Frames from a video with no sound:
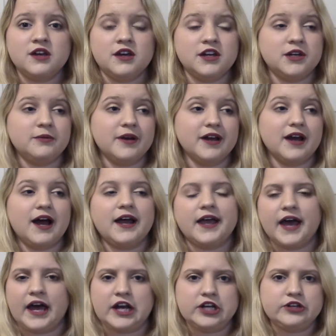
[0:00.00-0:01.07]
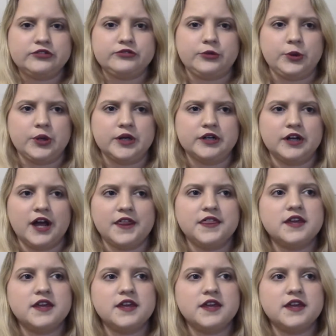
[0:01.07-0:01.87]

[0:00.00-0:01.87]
Anyway, I had it for, I